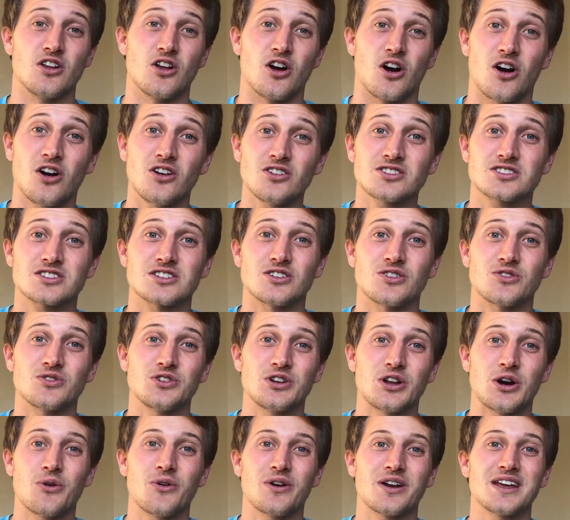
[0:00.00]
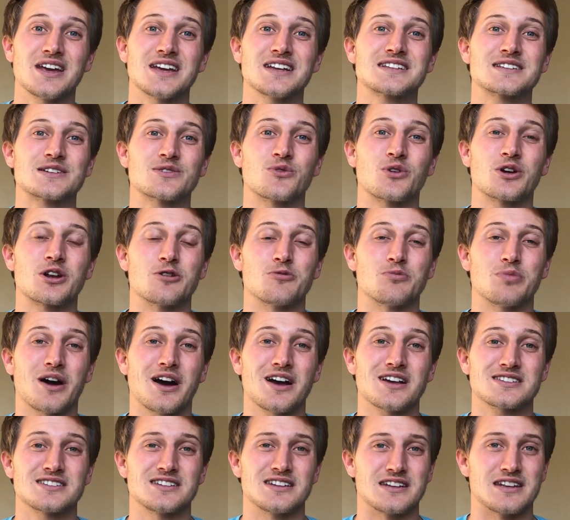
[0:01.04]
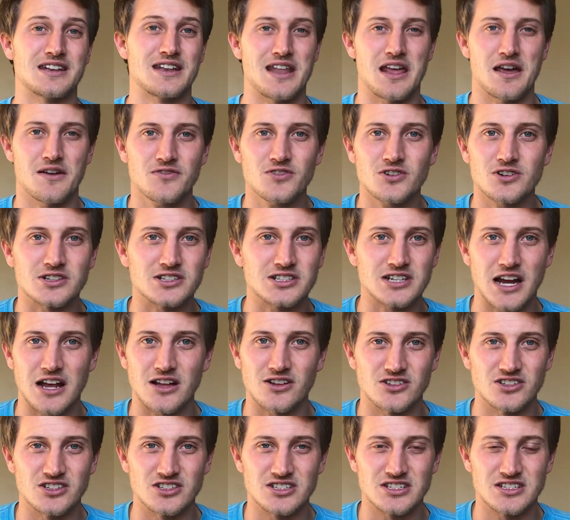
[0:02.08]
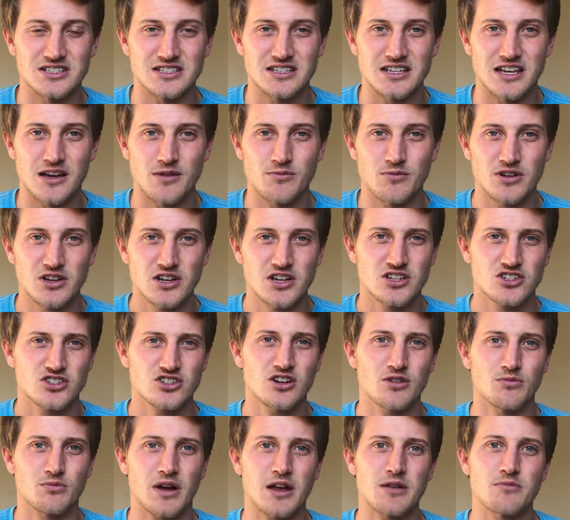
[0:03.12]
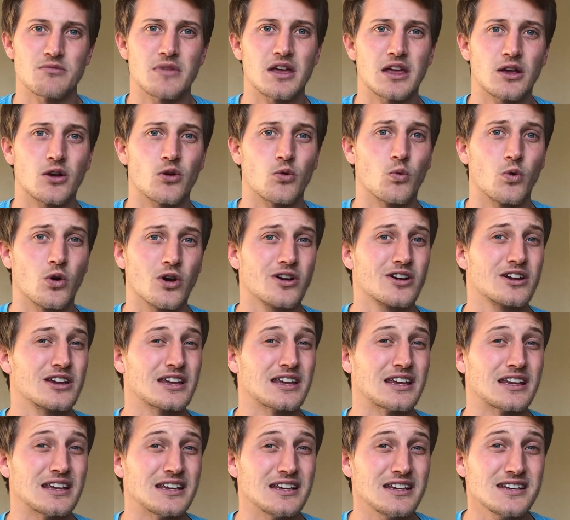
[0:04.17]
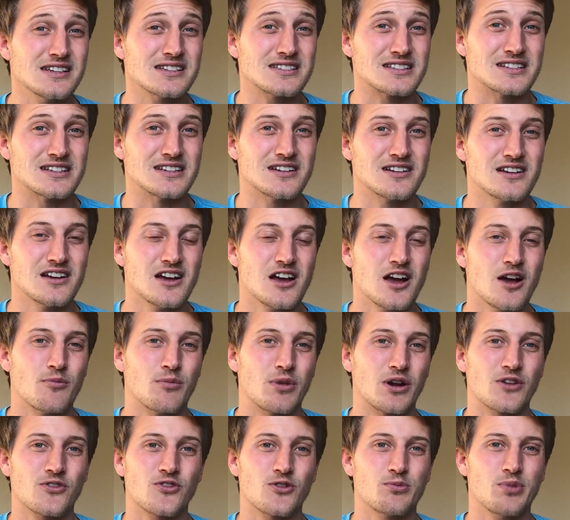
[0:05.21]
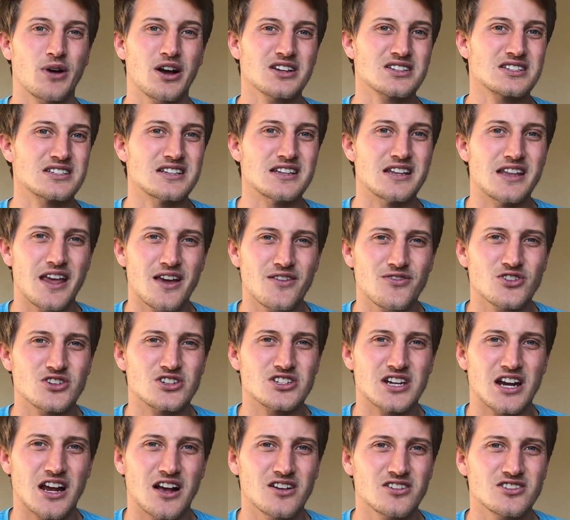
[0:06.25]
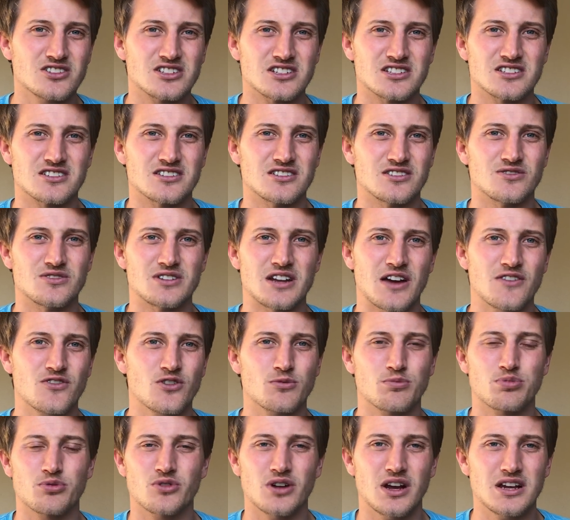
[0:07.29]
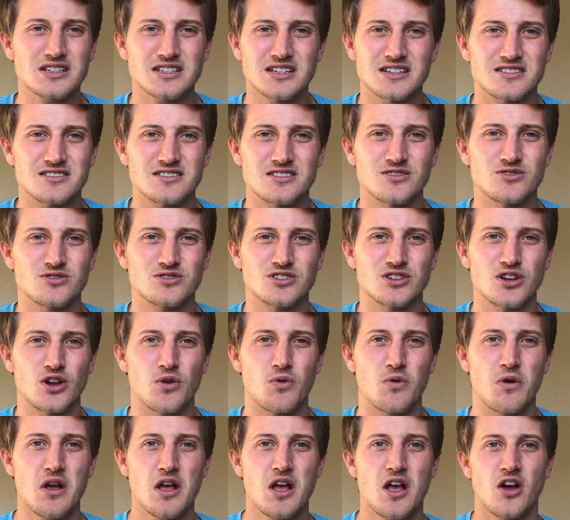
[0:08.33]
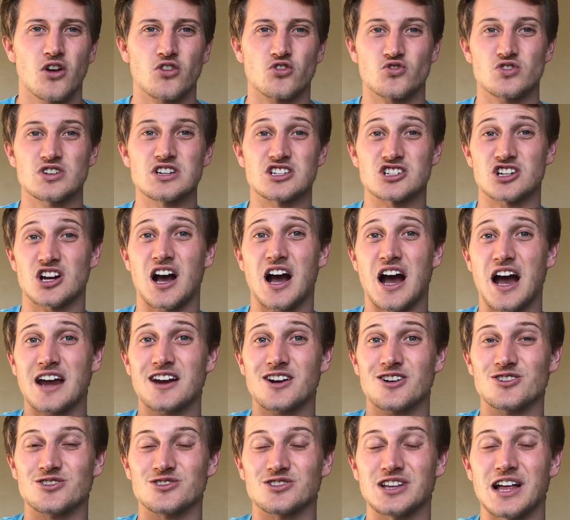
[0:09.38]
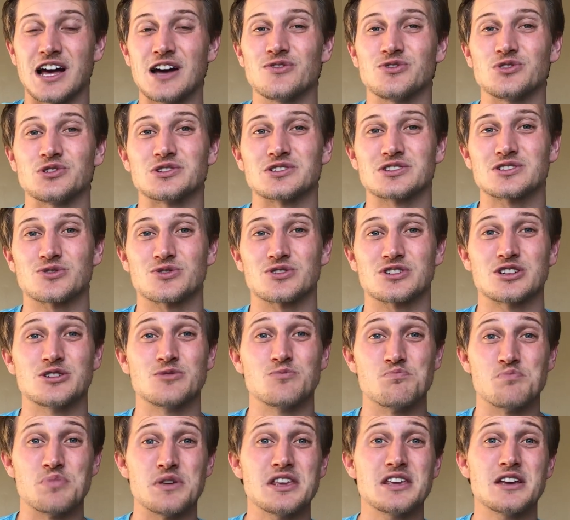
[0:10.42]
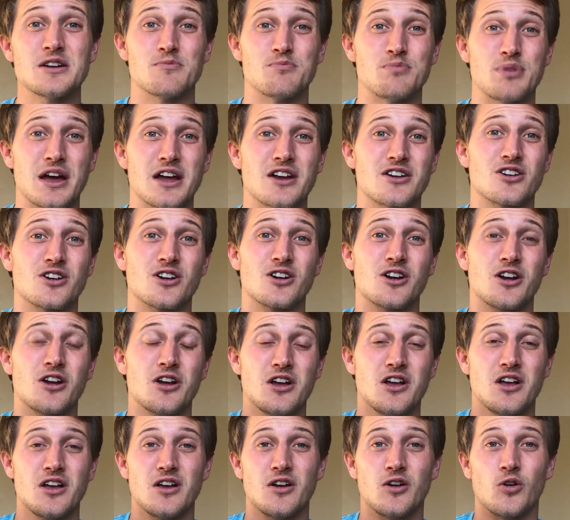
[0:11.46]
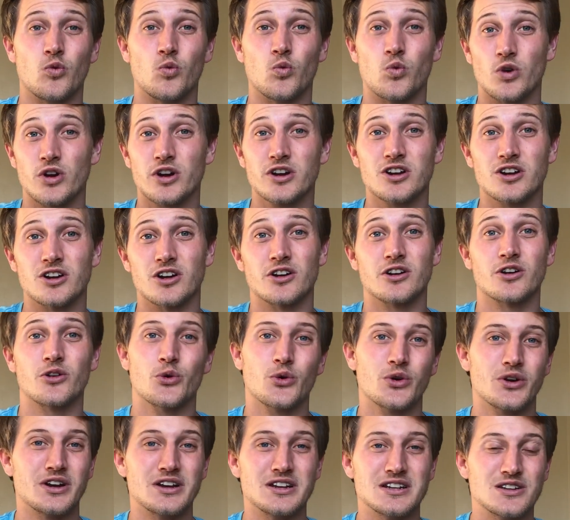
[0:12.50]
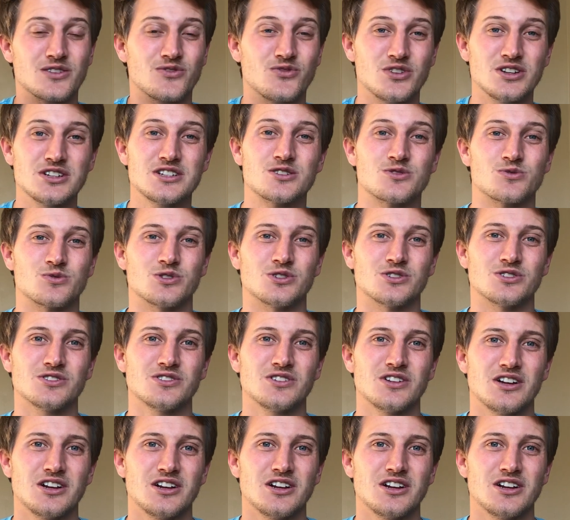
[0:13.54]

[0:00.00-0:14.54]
Also, no one hates it when a boss never challenges them. Sure, it might make work easy, but if a boss never challenges you, never presses you to reach higher levels or to be a better worker or individual,